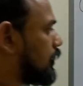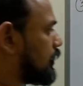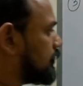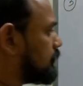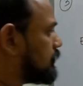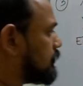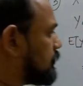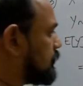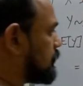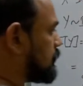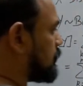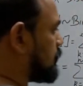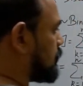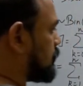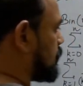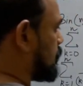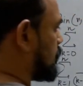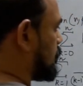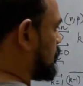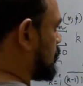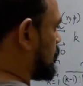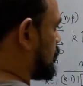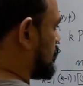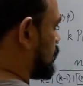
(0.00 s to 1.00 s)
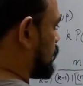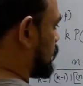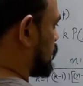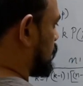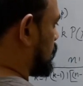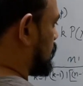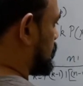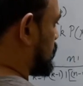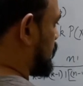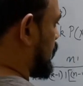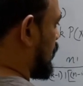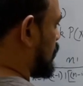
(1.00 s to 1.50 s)
1,
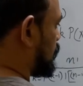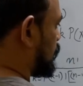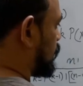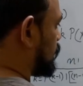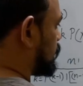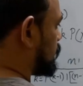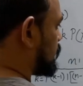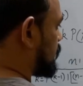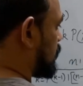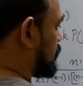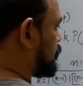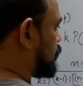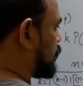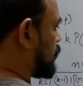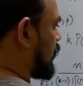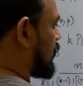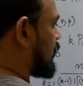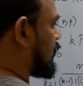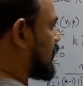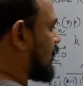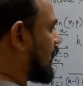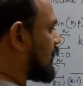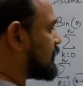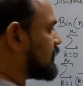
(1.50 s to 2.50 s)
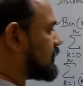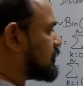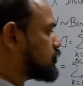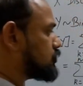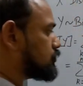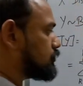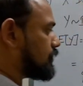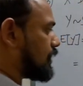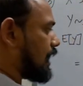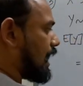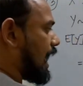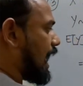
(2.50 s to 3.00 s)
but therefore I
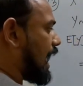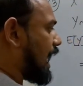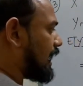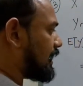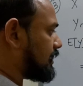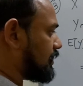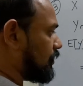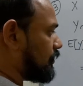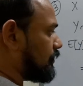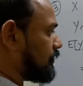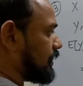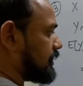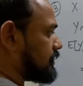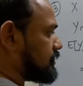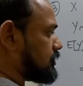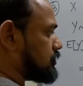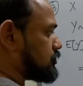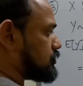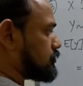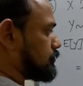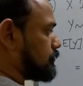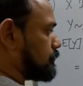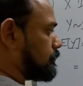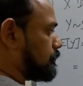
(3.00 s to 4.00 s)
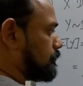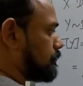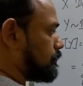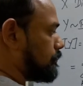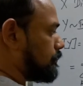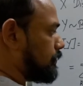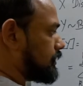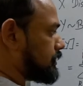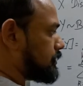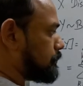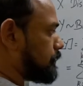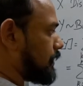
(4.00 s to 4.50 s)
need to add, or I need to
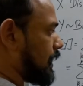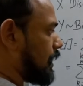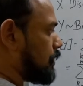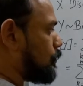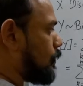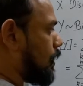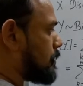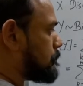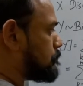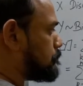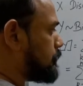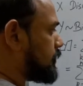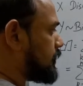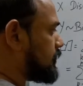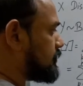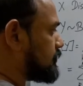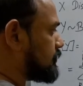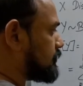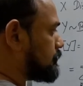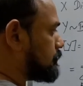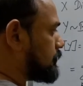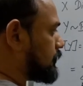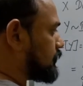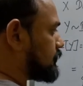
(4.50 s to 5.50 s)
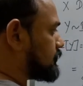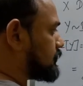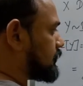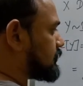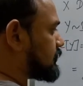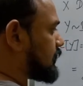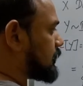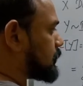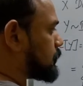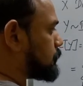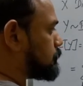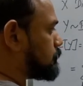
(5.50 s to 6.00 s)
multiply 1p here, because
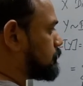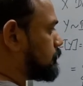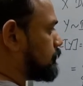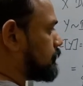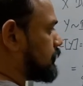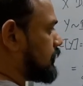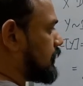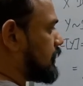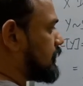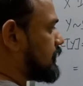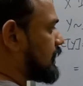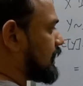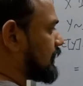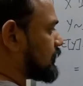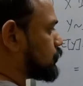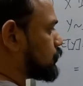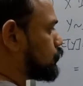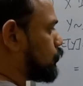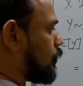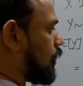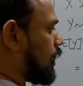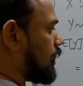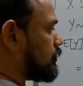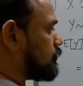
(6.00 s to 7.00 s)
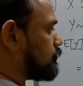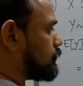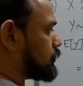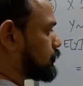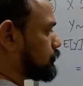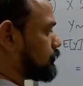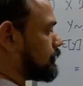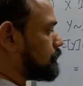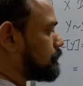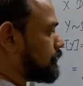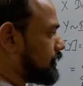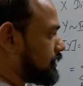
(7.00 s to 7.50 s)
this has index 1,
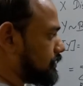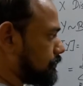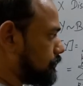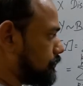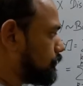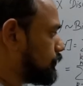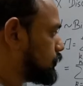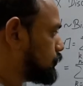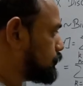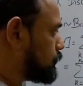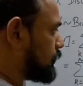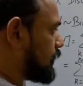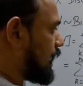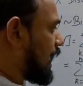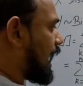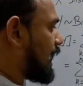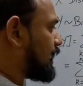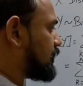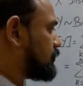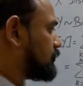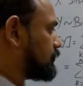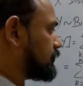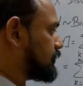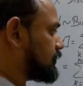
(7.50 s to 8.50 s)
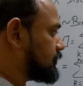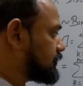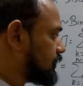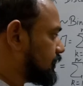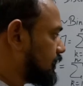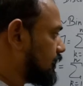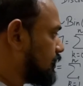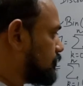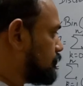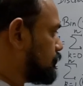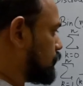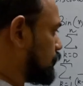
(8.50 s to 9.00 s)
which will add to this
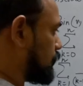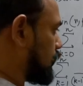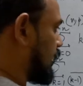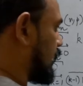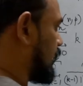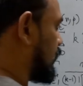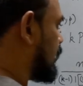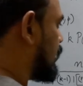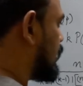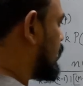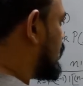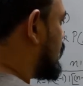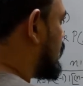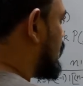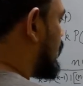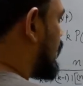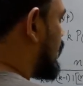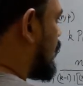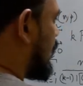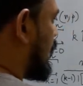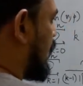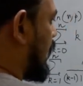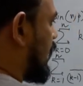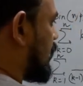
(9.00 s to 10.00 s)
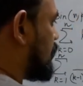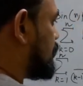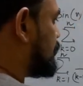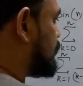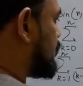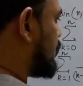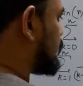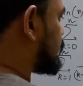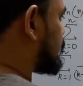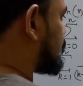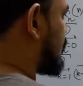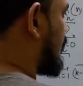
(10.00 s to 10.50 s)
and give you k.
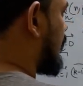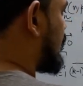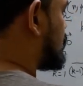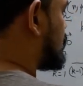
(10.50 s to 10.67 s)
And this